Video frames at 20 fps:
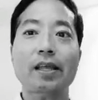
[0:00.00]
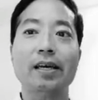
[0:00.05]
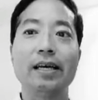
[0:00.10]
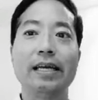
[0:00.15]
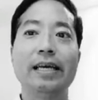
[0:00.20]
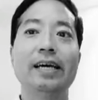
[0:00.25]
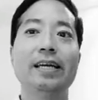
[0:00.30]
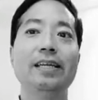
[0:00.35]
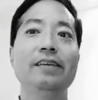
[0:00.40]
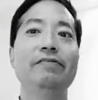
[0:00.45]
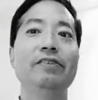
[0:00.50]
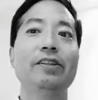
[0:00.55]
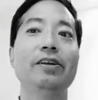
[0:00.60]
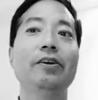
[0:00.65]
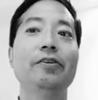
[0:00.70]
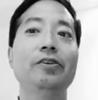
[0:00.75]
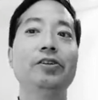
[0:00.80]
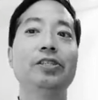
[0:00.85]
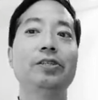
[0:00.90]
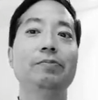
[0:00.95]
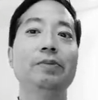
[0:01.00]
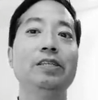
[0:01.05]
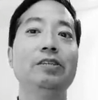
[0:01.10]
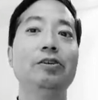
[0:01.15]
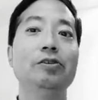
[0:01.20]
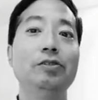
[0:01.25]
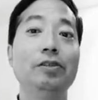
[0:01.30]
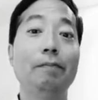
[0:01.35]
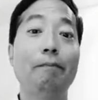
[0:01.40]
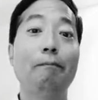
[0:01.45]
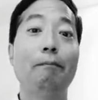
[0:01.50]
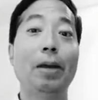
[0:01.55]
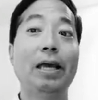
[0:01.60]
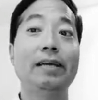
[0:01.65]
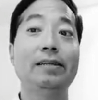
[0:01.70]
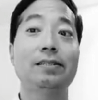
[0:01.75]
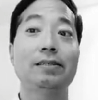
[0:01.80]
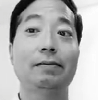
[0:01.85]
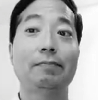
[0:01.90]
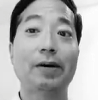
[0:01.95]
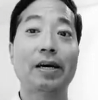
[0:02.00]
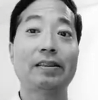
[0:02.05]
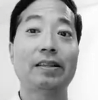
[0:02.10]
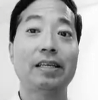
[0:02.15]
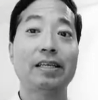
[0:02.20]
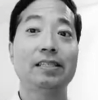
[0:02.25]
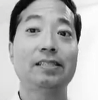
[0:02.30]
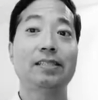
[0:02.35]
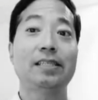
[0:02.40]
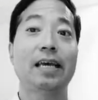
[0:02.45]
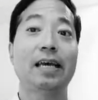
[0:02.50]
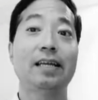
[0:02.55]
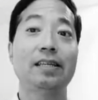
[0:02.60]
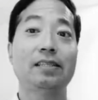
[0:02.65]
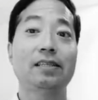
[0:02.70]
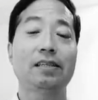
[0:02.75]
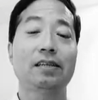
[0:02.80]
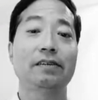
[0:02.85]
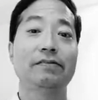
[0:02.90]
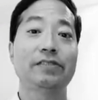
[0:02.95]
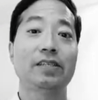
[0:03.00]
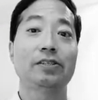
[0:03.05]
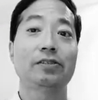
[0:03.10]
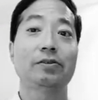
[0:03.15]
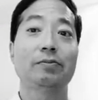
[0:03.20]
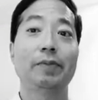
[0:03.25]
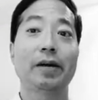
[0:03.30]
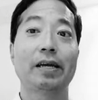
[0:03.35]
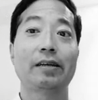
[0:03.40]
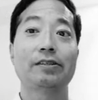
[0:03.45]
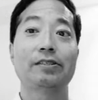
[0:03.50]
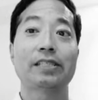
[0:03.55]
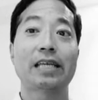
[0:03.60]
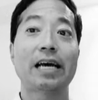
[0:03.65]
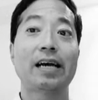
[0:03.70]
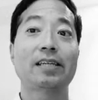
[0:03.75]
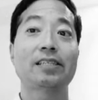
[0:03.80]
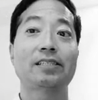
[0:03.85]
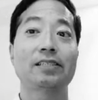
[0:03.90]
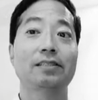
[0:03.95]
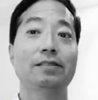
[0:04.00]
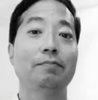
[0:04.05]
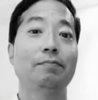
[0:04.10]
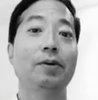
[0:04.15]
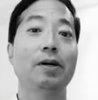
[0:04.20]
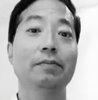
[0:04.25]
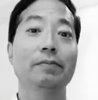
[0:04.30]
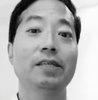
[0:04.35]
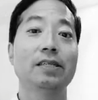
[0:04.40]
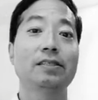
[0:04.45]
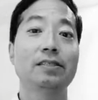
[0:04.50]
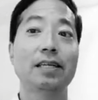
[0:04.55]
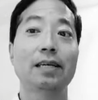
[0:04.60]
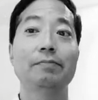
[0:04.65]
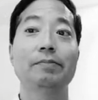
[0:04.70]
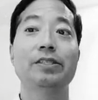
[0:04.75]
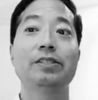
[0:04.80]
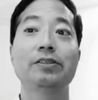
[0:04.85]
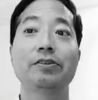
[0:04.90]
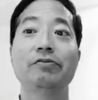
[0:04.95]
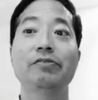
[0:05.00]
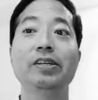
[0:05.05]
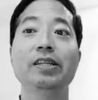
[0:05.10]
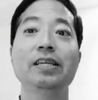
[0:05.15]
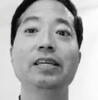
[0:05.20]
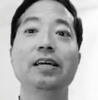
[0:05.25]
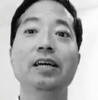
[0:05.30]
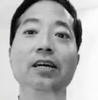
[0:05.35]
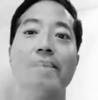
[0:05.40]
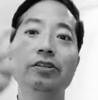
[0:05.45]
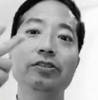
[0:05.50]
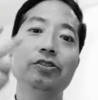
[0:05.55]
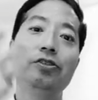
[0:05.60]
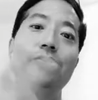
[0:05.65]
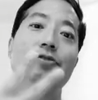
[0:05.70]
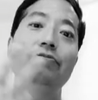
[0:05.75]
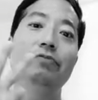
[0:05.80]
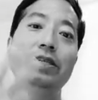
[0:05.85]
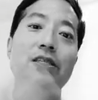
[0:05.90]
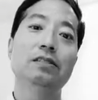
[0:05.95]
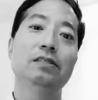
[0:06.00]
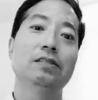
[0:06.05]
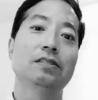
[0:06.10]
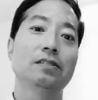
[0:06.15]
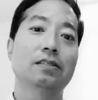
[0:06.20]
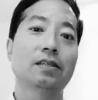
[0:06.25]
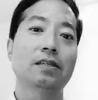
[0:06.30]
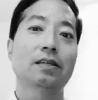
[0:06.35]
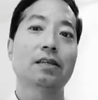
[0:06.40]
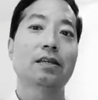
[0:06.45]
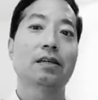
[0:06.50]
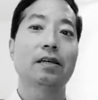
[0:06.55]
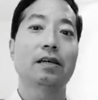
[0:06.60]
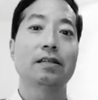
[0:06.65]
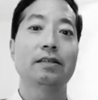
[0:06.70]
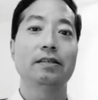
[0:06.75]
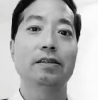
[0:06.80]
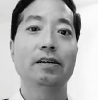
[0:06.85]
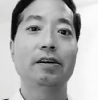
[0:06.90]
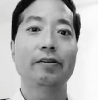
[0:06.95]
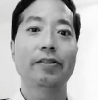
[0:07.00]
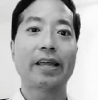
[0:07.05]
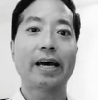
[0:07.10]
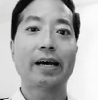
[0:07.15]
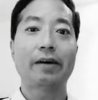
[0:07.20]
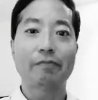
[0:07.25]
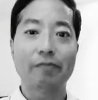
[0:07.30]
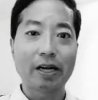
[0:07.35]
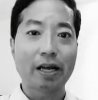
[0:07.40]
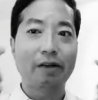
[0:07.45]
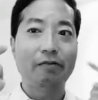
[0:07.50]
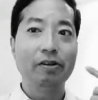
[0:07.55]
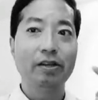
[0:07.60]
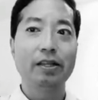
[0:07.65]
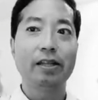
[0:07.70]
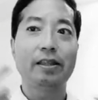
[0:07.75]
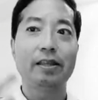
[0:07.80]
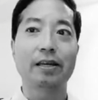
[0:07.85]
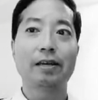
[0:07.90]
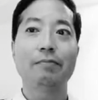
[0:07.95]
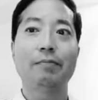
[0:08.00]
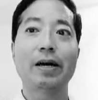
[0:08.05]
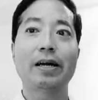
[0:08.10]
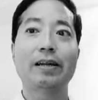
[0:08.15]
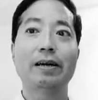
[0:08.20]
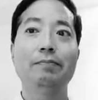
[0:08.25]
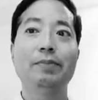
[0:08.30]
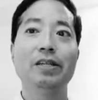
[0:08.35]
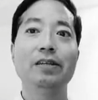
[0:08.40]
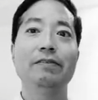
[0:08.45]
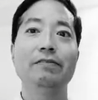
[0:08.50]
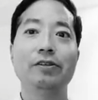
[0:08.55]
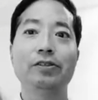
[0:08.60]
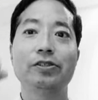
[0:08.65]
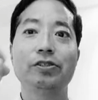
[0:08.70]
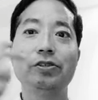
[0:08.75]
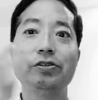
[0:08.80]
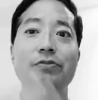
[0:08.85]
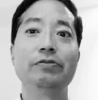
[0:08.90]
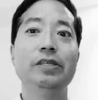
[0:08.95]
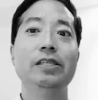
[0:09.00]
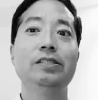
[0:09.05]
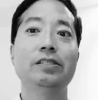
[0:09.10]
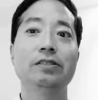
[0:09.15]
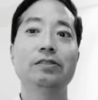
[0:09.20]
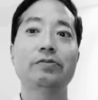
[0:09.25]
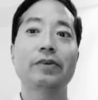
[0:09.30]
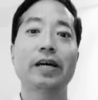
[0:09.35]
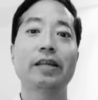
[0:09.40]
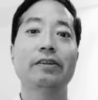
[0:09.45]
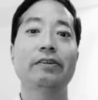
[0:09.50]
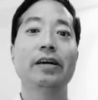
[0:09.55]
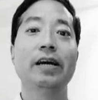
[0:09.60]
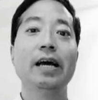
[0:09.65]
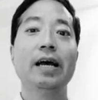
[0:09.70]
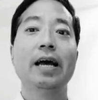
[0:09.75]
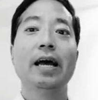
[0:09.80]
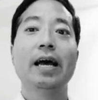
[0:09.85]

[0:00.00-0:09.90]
again, even though there should be no debate about the intent of central bankers' actions and public statements, there are really 2 reasons that when I really think about it, I believe there are two reasons why their